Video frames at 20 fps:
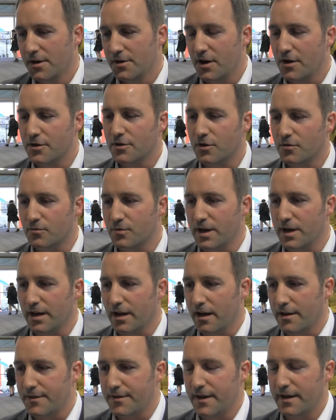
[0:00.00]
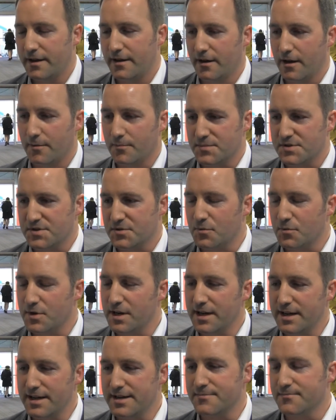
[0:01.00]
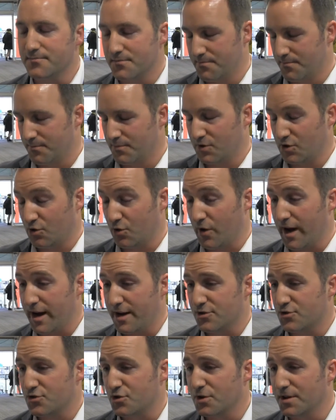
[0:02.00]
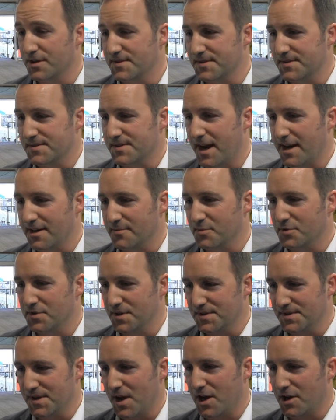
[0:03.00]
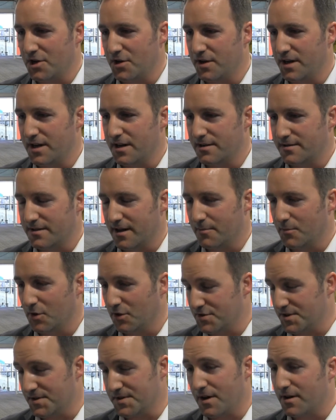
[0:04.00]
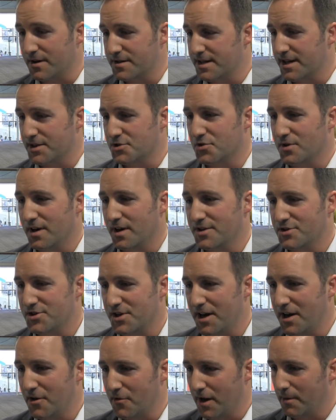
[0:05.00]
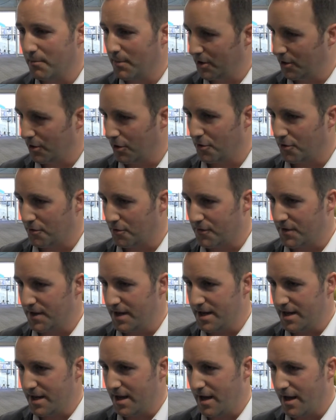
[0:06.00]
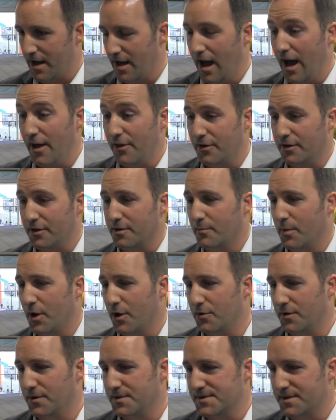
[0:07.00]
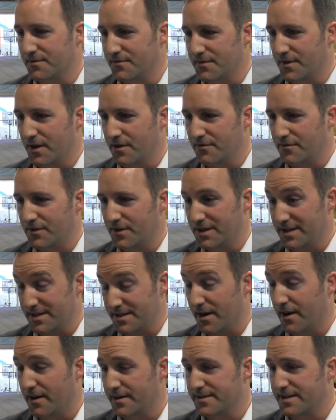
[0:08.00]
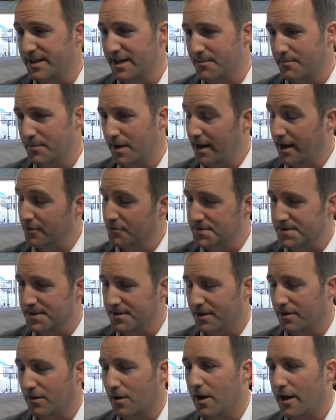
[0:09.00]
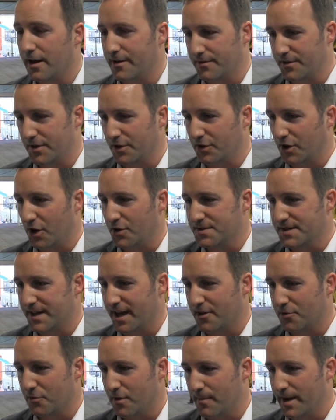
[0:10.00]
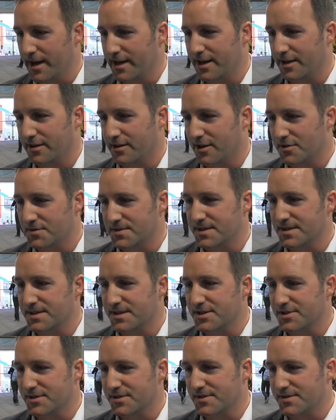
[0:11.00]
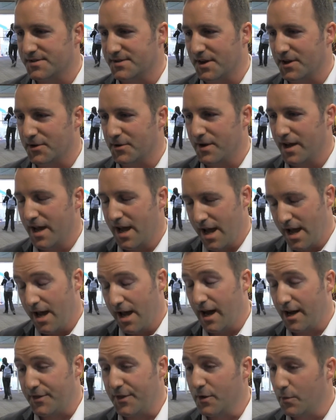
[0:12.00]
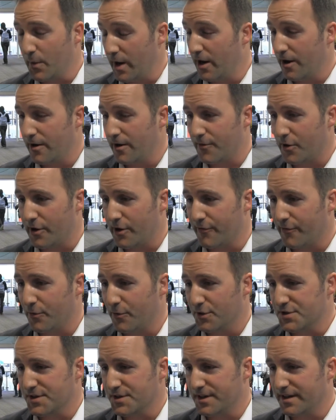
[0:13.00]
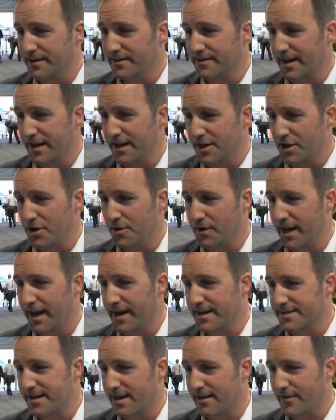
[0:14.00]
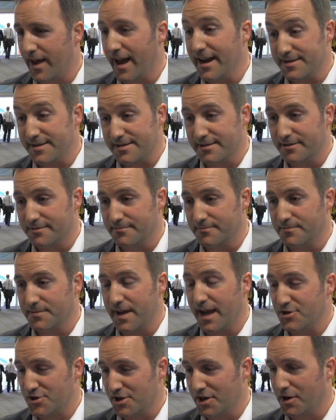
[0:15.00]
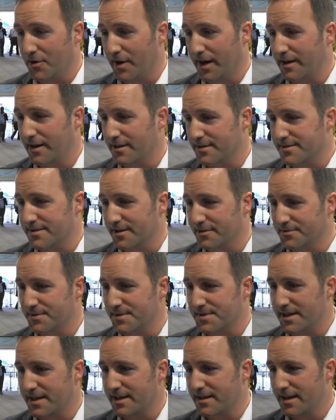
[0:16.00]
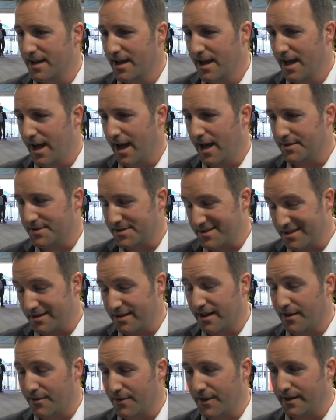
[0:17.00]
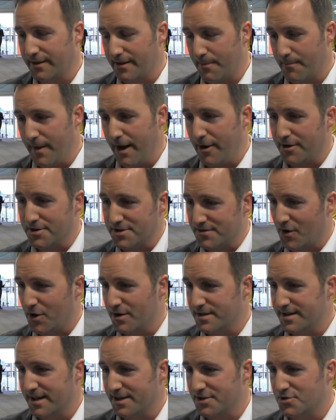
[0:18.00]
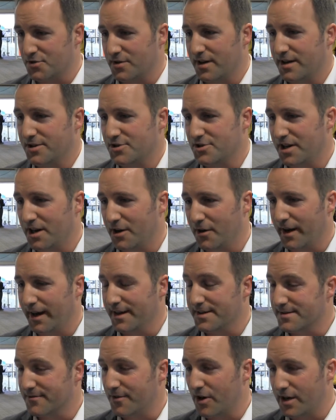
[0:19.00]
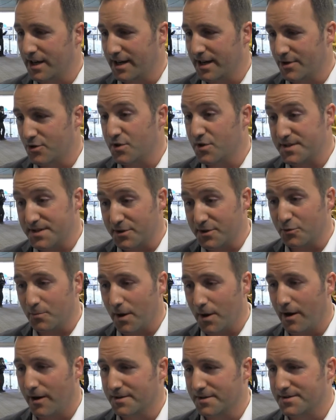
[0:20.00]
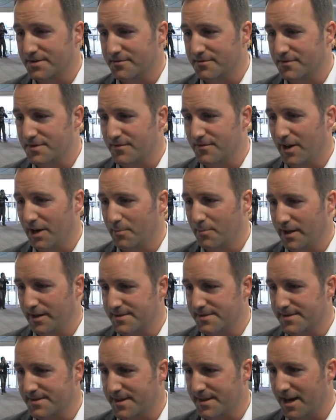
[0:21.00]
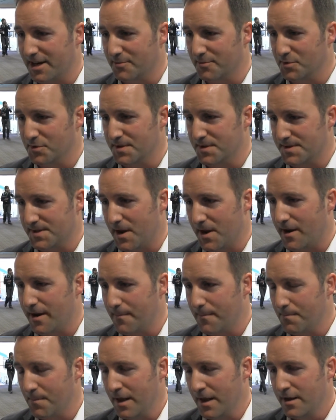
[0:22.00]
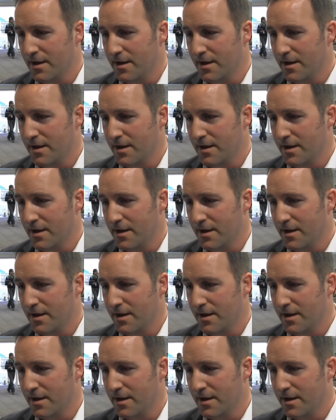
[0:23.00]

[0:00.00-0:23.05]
No, not really. I think to really create truly sustainable design, you need not just architecture and engineering, but a lot of the other components of the design team and also the client that go together in making those decisions. So I think we are very fortunate in the UK to have excellent engineering consultancy, and certainly I think the marriage of architecture and engineering is a very critical part of developing sustainable design.